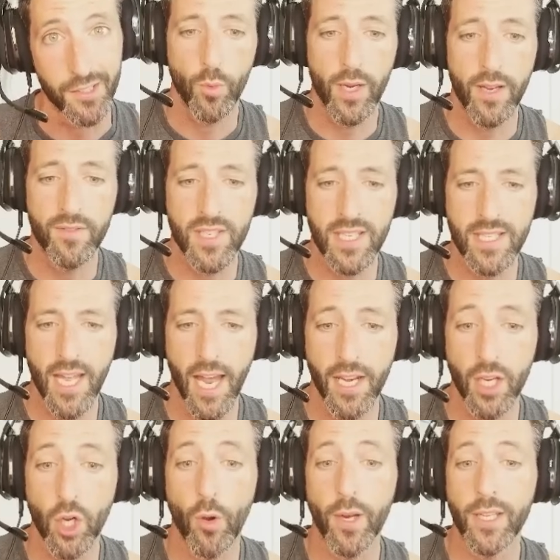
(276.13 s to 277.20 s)
Reeves is
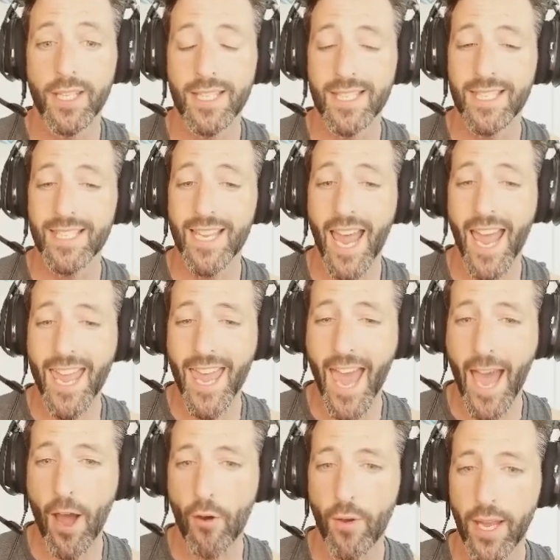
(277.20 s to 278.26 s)
then going to stay
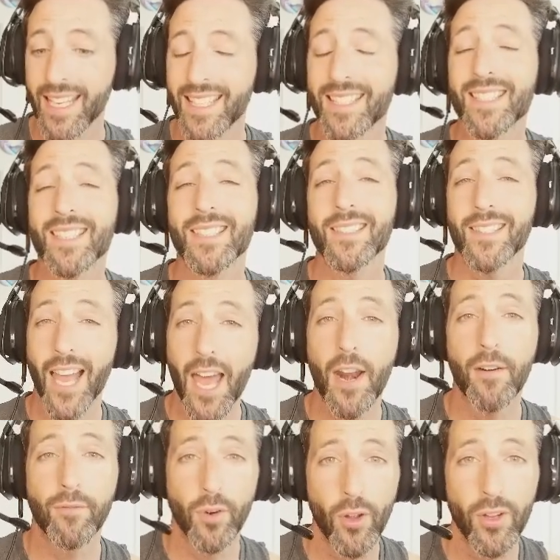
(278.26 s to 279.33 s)
out instead
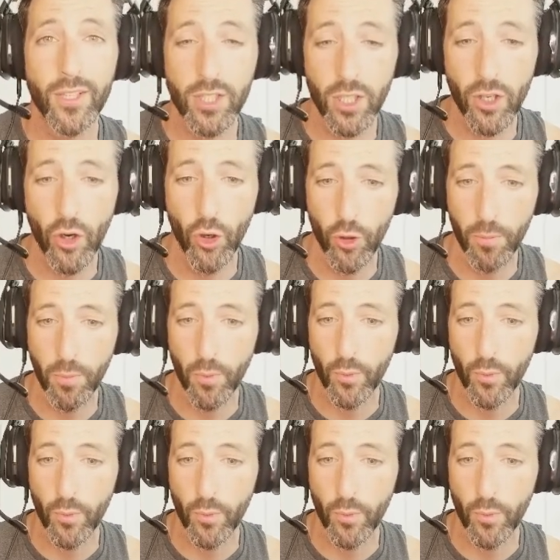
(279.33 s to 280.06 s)
of rolling to the hoop.